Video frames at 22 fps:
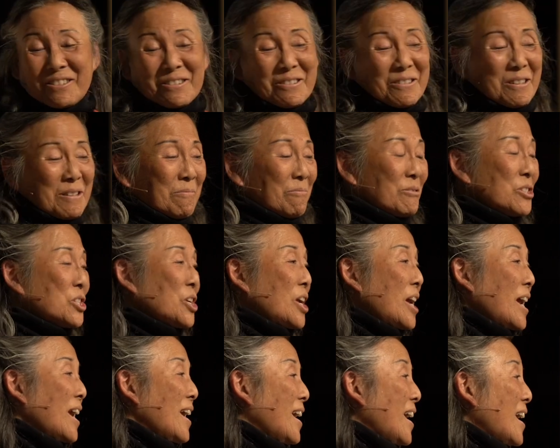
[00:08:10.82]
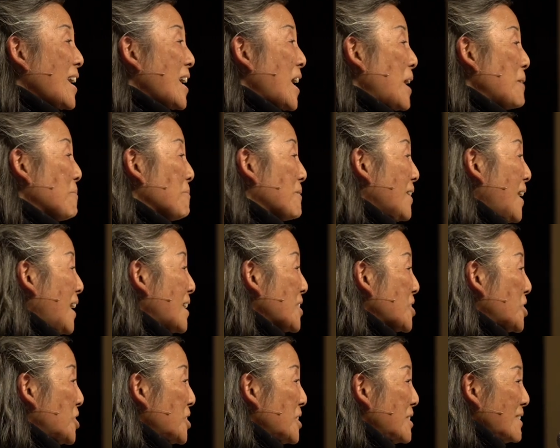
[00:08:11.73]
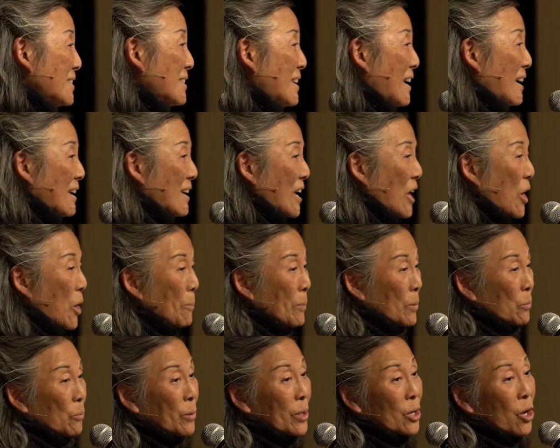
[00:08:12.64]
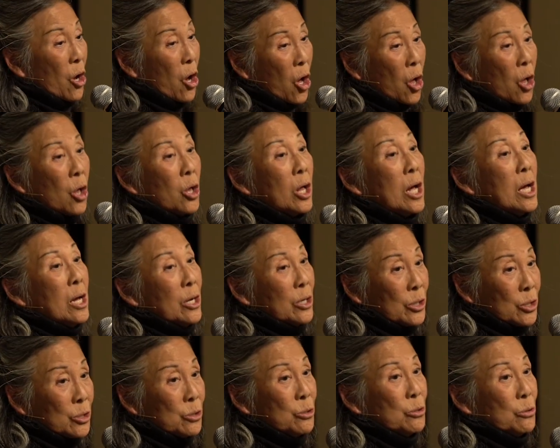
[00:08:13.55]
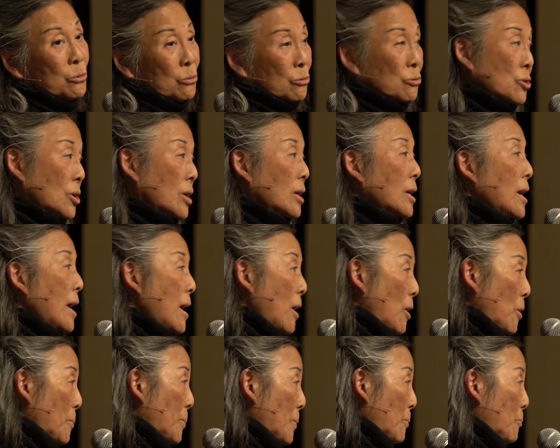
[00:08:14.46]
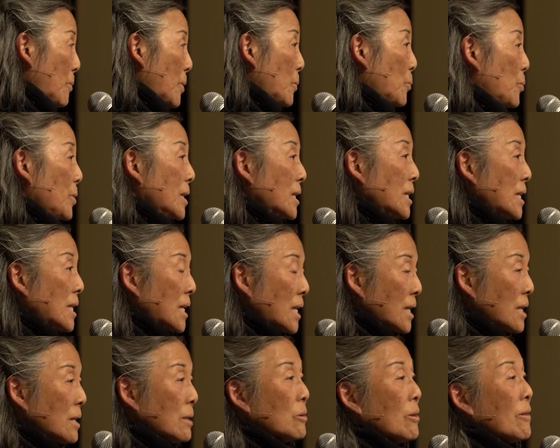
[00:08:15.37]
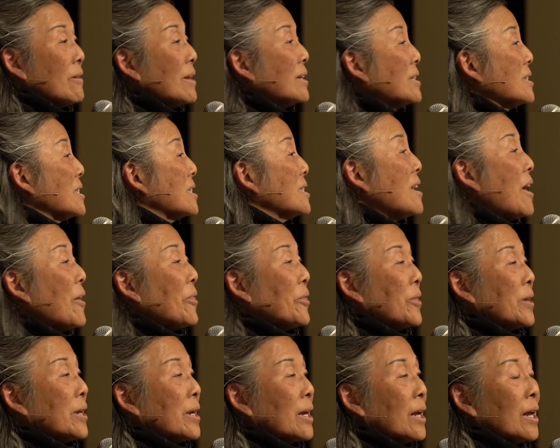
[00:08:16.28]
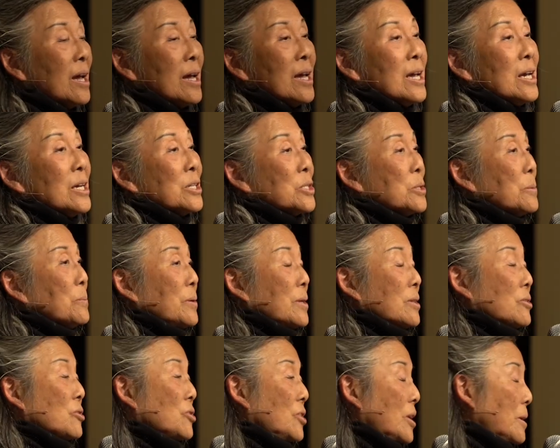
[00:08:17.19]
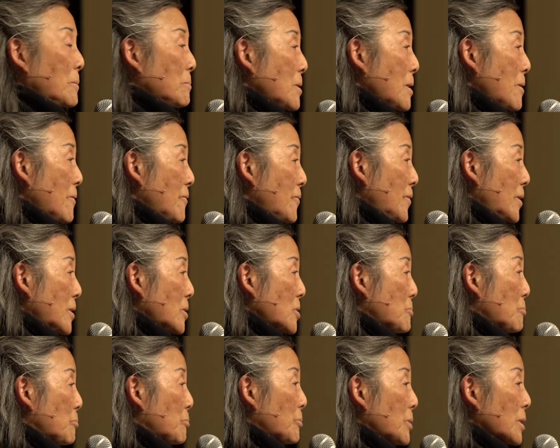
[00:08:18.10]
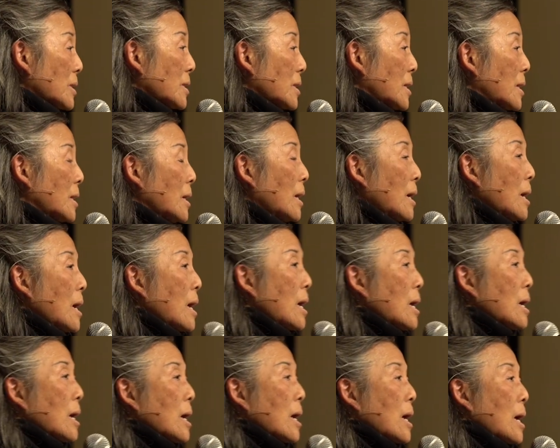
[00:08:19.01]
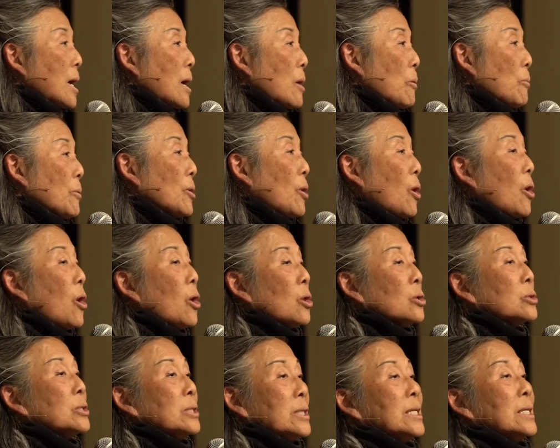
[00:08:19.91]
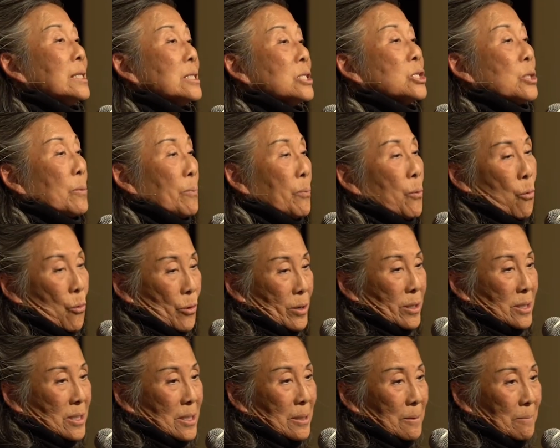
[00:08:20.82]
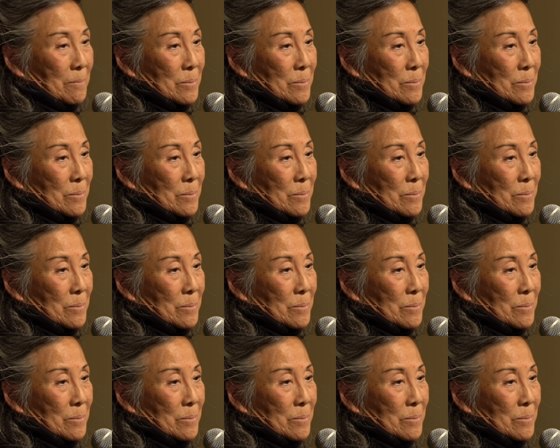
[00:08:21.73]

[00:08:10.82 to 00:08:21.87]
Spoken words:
you, MJ, and I'm glad she did get help, and we all could use help when we need it. It's nothing to be ashamed of. It's really, we all need support,